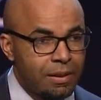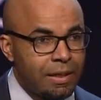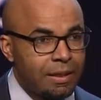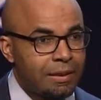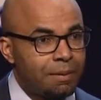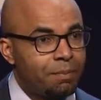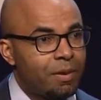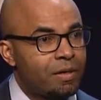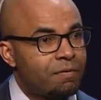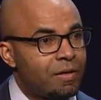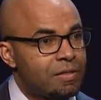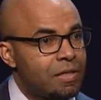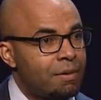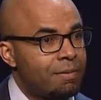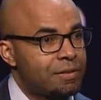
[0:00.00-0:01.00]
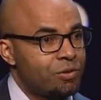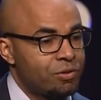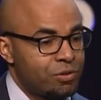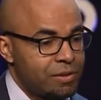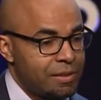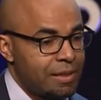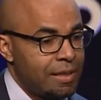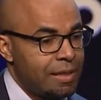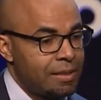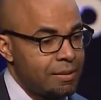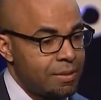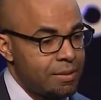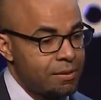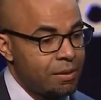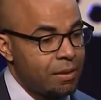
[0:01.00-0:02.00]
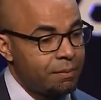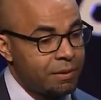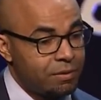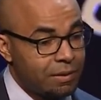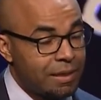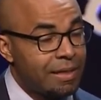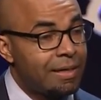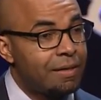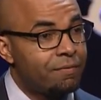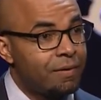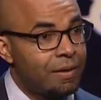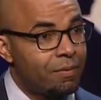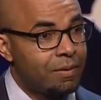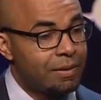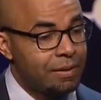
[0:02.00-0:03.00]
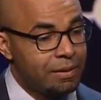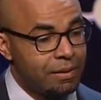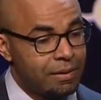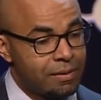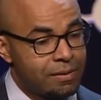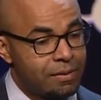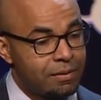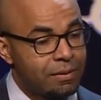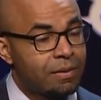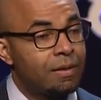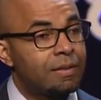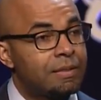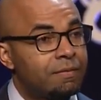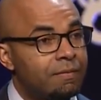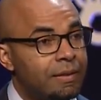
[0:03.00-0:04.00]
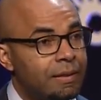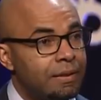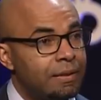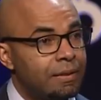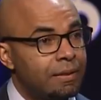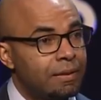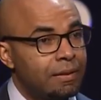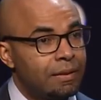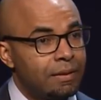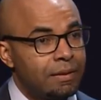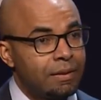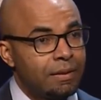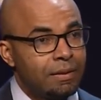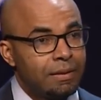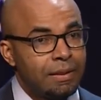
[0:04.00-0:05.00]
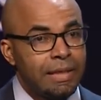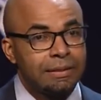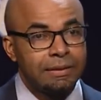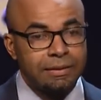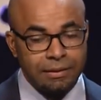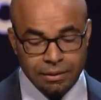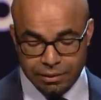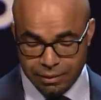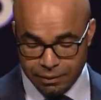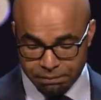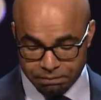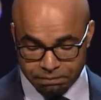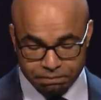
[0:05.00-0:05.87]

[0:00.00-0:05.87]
And that part of our job as social scientists ought to be to clarify what it is, to cultivate it, and to teach it.